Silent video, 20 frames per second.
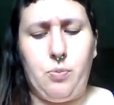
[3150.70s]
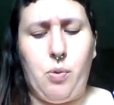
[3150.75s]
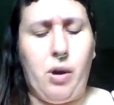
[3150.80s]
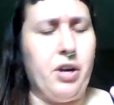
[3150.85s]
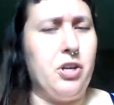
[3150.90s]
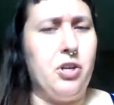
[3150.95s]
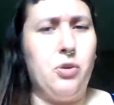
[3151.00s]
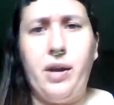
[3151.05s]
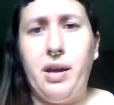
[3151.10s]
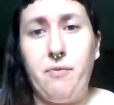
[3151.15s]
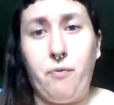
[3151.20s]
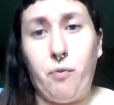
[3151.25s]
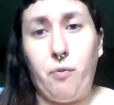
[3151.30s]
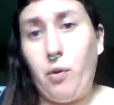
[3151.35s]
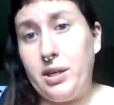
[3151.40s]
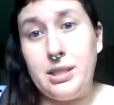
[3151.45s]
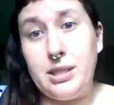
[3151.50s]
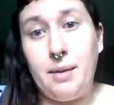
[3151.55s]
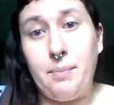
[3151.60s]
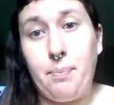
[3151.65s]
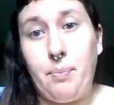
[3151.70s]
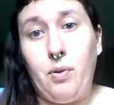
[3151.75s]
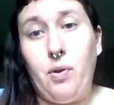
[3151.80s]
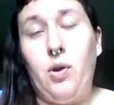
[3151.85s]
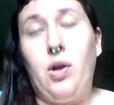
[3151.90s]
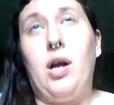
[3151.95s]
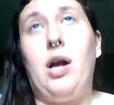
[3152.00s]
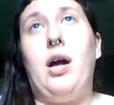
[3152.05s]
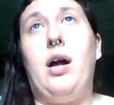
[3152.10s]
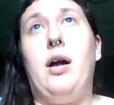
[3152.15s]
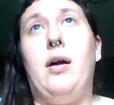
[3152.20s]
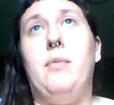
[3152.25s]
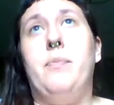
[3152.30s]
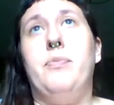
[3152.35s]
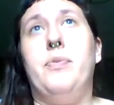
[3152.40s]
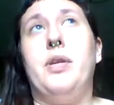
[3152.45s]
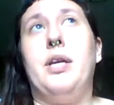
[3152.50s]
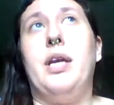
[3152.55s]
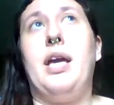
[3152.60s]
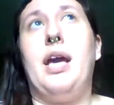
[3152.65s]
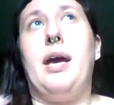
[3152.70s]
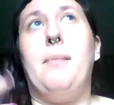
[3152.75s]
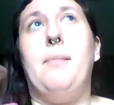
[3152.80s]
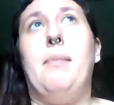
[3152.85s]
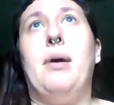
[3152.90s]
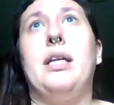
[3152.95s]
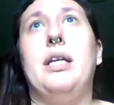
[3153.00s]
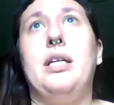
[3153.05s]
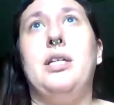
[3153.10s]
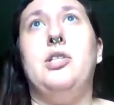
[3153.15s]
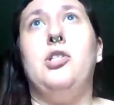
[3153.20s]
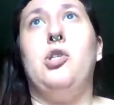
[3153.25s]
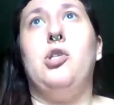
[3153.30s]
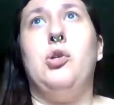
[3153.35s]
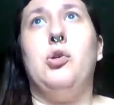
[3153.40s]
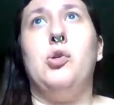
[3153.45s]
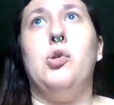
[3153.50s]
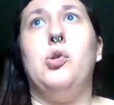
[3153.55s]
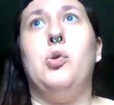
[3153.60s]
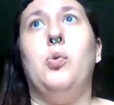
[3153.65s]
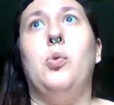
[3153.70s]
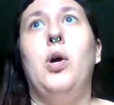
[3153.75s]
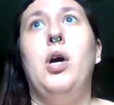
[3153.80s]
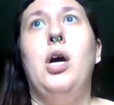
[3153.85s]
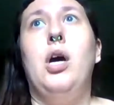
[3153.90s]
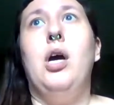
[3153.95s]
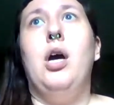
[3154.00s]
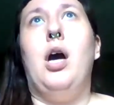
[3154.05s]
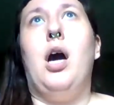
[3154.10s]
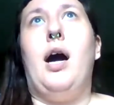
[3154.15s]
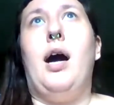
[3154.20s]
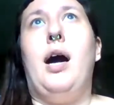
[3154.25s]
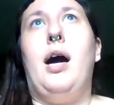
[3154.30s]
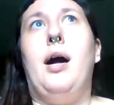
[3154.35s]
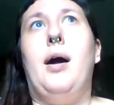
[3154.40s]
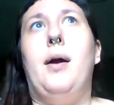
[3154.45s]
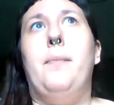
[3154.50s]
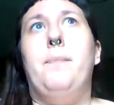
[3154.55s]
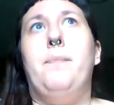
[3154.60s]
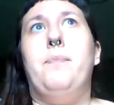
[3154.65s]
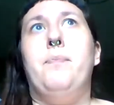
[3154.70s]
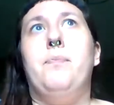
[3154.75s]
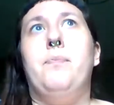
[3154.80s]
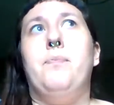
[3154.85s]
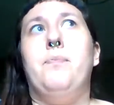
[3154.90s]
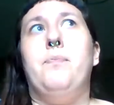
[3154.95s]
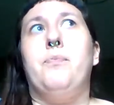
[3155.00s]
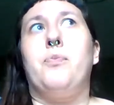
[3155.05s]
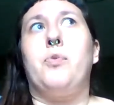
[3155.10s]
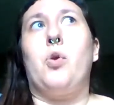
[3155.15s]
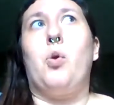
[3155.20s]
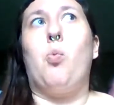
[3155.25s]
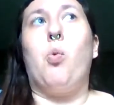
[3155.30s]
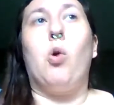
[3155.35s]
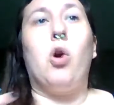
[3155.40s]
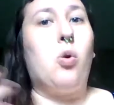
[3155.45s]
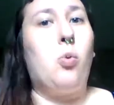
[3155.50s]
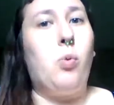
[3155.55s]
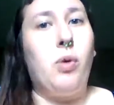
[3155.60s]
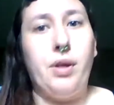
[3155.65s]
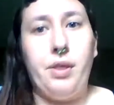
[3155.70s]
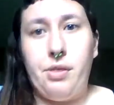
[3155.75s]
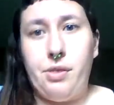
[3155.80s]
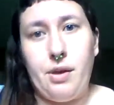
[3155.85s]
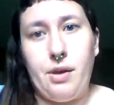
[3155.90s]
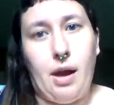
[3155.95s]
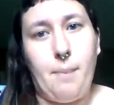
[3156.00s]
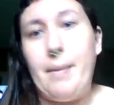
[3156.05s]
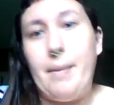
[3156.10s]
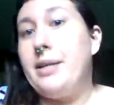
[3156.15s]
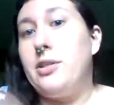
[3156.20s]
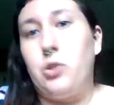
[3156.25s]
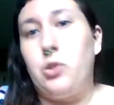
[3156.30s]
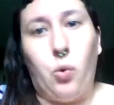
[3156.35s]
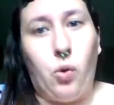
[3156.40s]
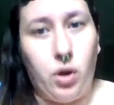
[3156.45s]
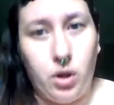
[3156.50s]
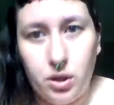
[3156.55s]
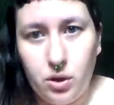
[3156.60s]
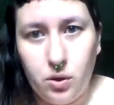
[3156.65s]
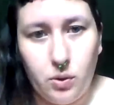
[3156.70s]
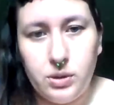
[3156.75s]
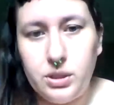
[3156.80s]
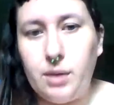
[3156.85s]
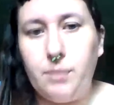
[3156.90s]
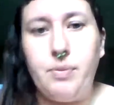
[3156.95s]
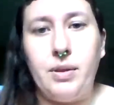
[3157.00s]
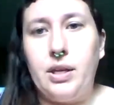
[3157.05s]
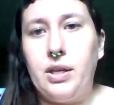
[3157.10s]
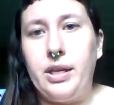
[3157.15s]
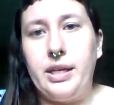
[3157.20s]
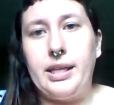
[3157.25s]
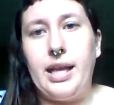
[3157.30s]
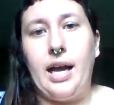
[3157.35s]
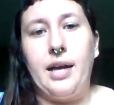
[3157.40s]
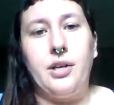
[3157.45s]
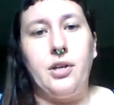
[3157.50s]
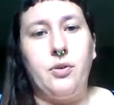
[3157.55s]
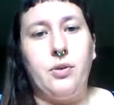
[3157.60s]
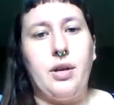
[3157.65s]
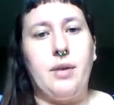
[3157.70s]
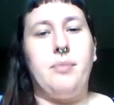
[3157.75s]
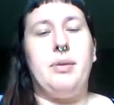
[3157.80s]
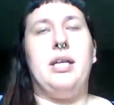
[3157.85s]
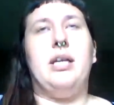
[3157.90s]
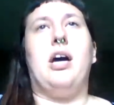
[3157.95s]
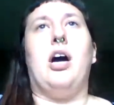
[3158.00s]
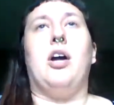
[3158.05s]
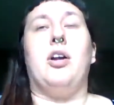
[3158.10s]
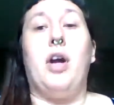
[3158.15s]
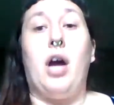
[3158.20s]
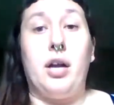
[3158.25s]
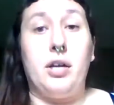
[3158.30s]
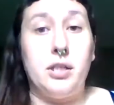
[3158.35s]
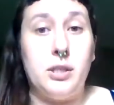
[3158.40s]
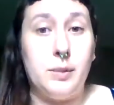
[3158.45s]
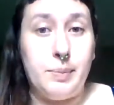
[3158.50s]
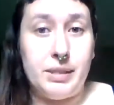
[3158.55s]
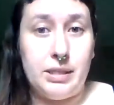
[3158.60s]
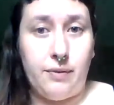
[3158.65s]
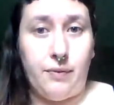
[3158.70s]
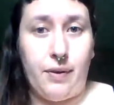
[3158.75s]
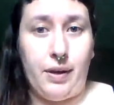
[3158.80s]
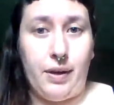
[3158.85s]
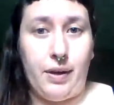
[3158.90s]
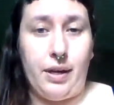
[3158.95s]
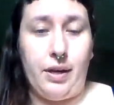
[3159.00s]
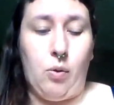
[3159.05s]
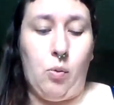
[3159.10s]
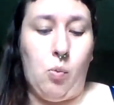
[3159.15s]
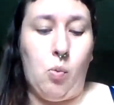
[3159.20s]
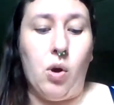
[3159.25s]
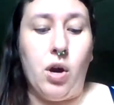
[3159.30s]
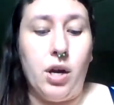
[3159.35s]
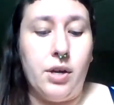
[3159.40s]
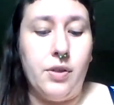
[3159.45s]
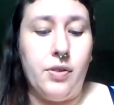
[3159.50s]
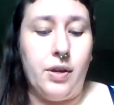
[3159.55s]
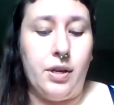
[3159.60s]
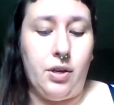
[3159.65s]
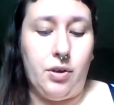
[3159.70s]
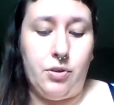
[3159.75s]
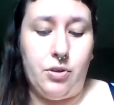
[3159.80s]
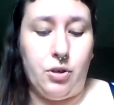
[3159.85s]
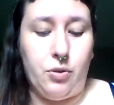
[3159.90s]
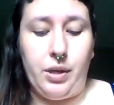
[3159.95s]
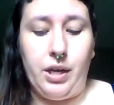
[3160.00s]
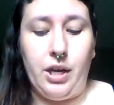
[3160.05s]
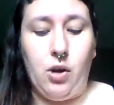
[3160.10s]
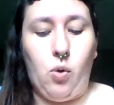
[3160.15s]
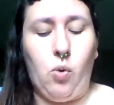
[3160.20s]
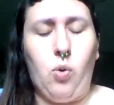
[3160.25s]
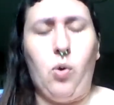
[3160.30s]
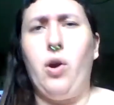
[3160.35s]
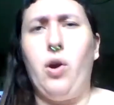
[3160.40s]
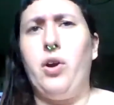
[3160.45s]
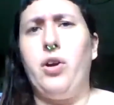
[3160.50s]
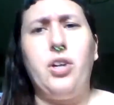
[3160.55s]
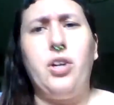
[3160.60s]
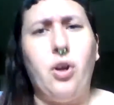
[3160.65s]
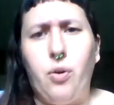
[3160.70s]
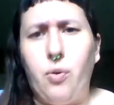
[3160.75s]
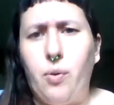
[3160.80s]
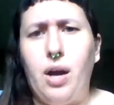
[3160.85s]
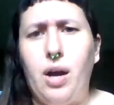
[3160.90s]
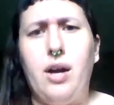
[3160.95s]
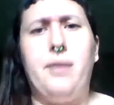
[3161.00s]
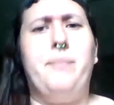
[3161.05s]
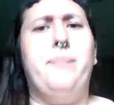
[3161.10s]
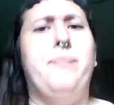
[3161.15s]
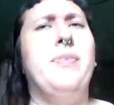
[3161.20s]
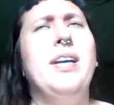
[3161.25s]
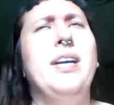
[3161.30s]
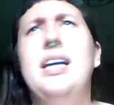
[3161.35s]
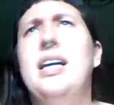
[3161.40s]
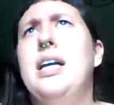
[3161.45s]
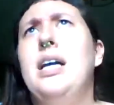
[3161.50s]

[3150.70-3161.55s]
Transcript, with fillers: where you can, for example, um, get money to um, work with a mentor or something like that. You know what I mean? On, on a specific work that you're doing, or, you know, um,